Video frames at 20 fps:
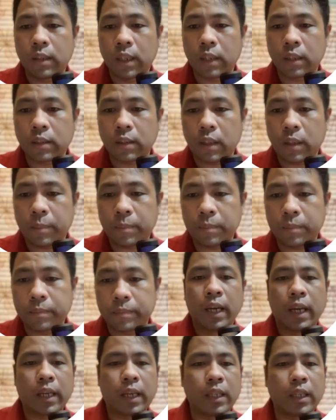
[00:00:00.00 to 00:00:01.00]
desktop.
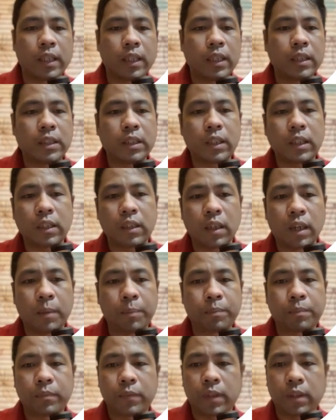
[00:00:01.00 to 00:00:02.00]
I can easily
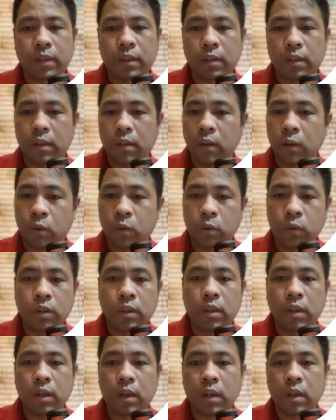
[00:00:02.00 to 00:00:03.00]

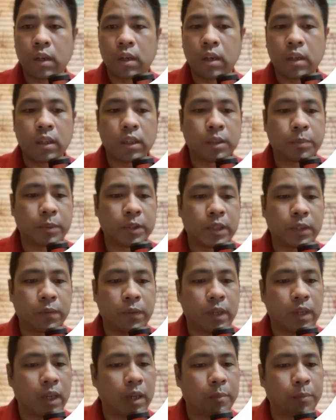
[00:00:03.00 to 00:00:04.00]
upload a
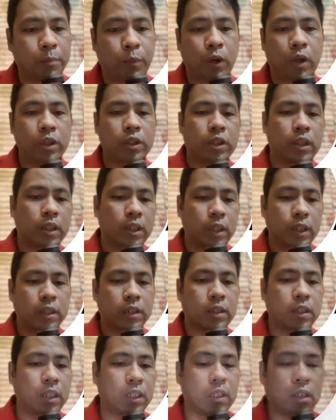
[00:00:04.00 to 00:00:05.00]
specific like project.
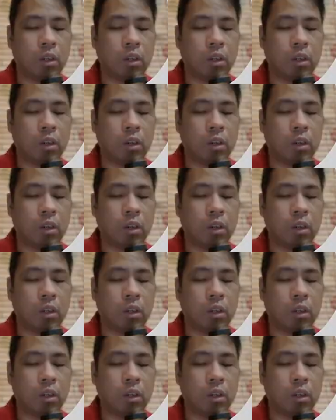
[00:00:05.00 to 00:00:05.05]
Let's click